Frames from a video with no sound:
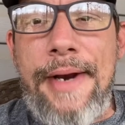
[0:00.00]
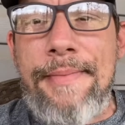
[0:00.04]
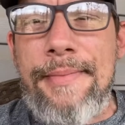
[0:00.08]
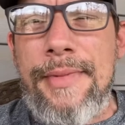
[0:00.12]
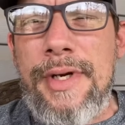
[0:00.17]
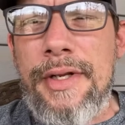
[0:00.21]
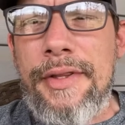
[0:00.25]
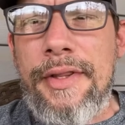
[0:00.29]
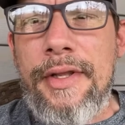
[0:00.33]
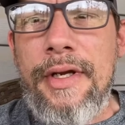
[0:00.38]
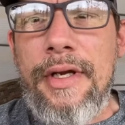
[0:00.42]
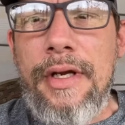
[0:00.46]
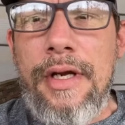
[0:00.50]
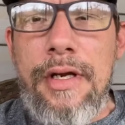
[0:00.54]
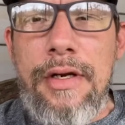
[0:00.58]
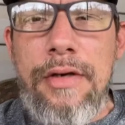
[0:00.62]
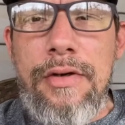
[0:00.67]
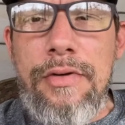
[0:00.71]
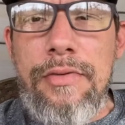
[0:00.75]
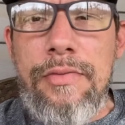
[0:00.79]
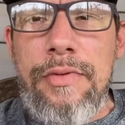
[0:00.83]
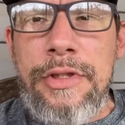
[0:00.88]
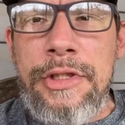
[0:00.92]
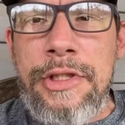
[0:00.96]
a month
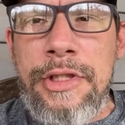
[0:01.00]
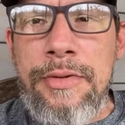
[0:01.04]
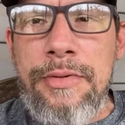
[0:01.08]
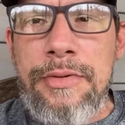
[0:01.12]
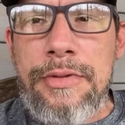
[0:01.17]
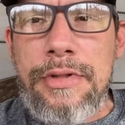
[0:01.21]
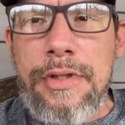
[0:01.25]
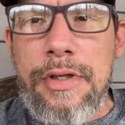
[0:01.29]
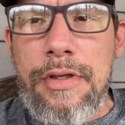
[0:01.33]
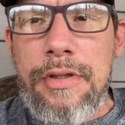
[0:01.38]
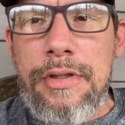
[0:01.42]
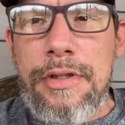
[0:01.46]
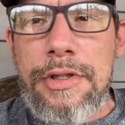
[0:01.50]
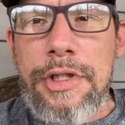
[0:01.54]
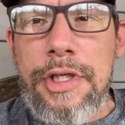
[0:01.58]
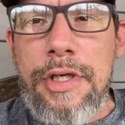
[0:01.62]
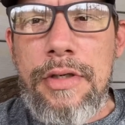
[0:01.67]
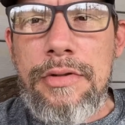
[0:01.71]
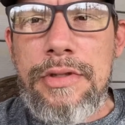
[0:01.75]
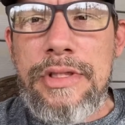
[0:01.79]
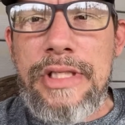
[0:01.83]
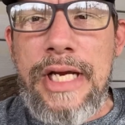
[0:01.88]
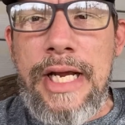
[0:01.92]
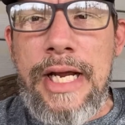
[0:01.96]
ago when she was starting to
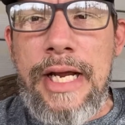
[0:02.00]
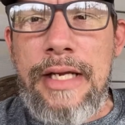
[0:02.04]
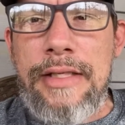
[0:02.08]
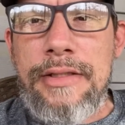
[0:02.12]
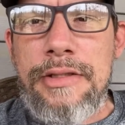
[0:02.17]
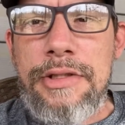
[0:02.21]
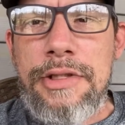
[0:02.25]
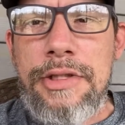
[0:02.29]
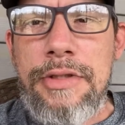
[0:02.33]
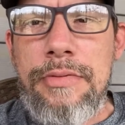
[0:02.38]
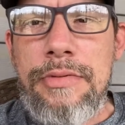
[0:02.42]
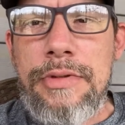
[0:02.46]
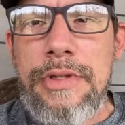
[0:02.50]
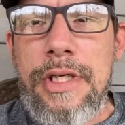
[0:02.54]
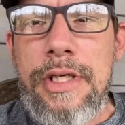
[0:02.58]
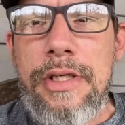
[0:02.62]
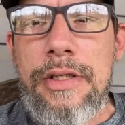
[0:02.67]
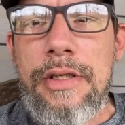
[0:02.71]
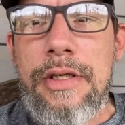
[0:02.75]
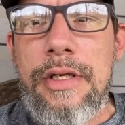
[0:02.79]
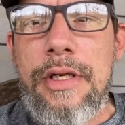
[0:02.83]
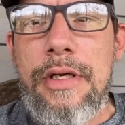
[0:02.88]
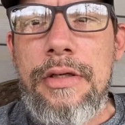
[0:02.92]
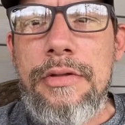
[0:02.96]
show signs that she was
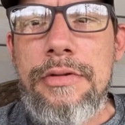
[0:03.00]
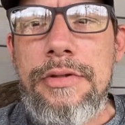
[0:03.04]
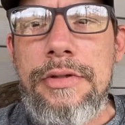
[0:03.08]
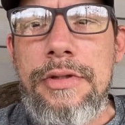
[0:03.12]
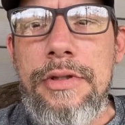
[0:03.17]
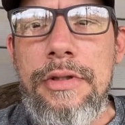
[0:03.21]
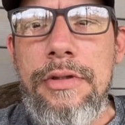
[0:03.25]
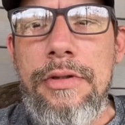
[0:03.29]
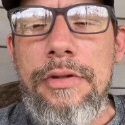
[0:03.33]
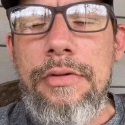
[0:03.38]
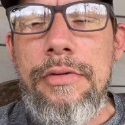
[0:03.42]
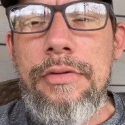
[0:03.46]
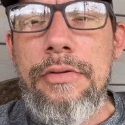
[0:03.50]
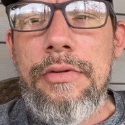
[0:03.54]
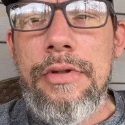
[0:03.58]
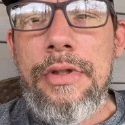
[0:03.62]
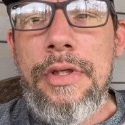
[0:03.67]
getting close to